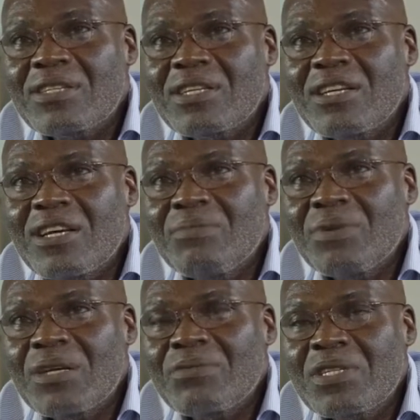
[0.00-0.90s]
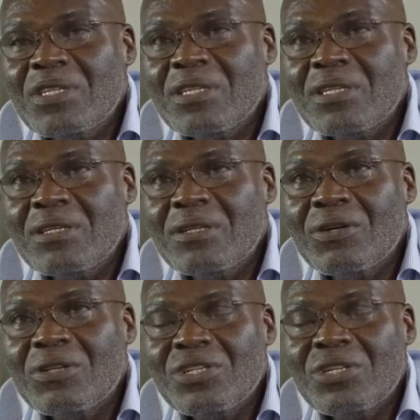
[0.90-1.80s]
is an epilepsy
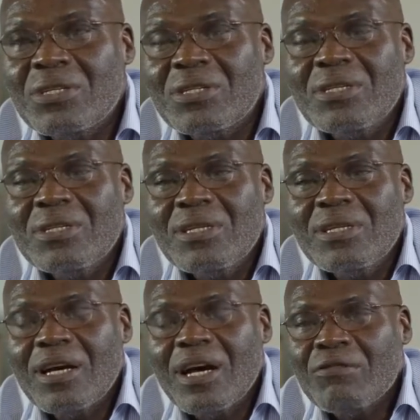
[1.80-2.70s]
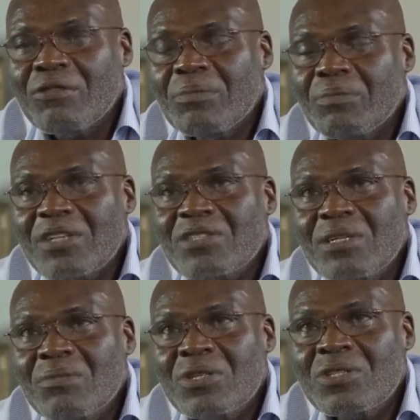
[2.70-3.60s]
condition. And for the past
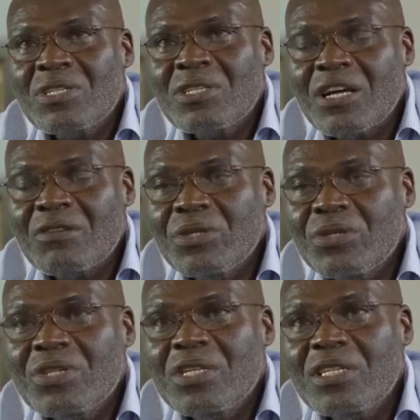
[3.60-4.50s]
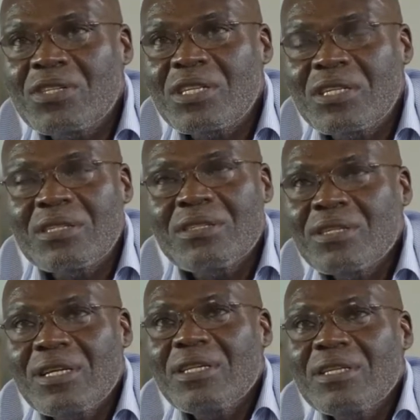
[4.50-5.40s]
3 months since he had been using this thing,
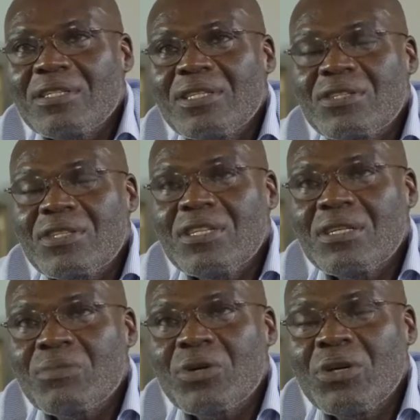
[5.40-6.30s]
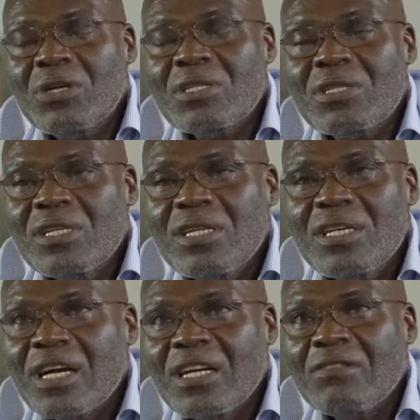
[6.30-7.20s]
the product,
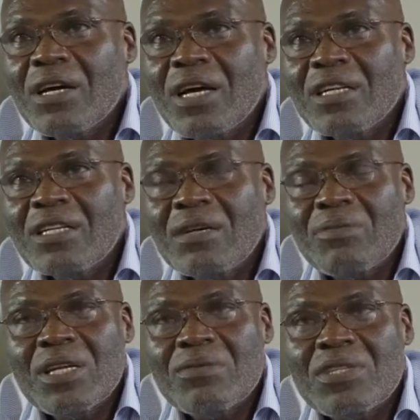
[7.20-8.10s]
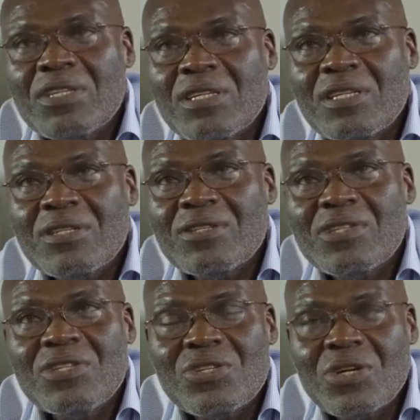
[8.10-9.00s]
he had never had any epilepsy
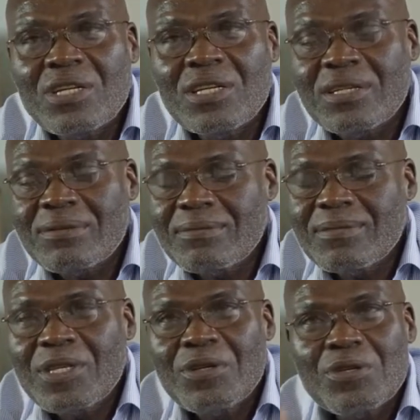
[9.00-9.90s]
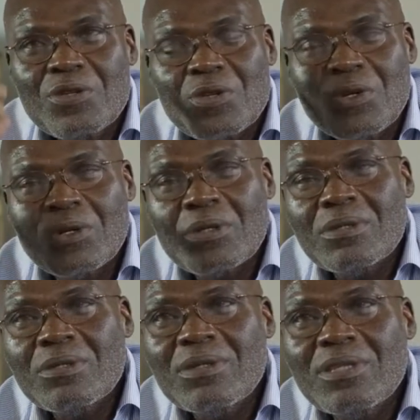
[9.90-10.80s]
seizure again. So
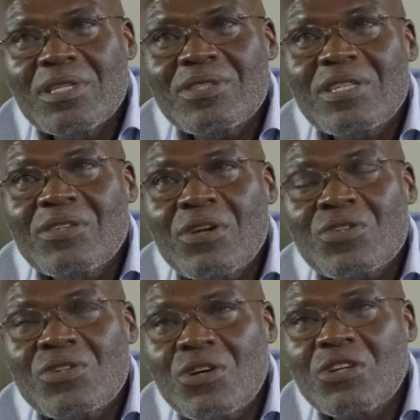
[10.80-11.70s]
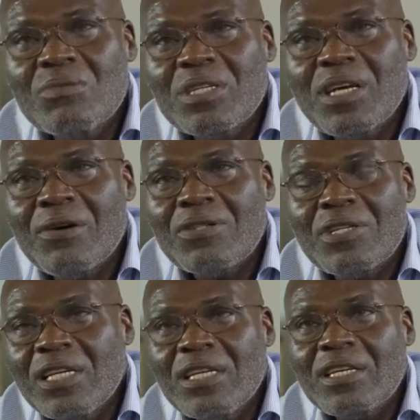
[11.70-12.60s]
this thing just struck me. That was
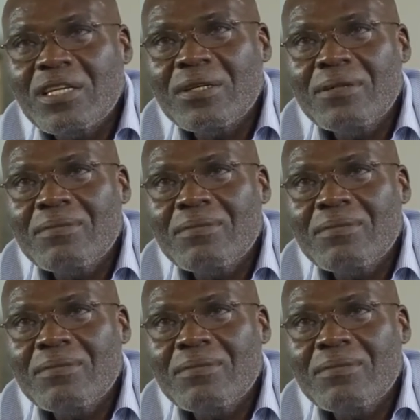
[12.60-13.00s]
the link.